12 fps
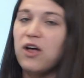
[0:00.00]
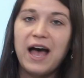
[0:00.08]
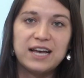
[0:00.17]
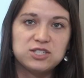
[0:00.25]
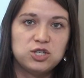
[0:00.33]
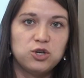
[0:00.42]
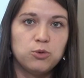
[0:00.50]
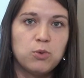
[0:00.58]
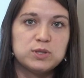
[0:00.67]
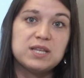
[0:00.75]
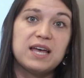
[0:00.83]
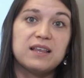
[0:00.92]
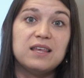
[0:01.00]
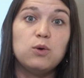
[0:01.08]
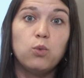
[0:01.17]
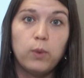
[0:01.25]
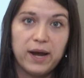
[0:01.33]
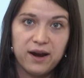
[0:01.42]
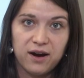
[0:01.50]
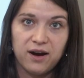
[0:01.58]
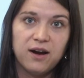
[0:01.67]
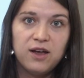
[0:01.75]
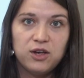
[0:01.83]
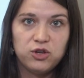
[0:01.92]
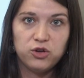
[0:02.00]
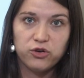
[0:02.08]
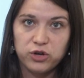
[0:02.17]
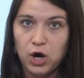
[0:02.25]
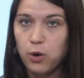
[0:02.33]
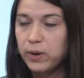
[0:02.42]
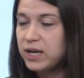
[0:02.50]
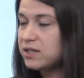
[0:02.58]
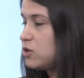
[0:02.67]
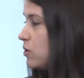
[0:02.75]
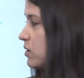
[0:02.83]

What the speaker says: ask you most likely where you're going. So you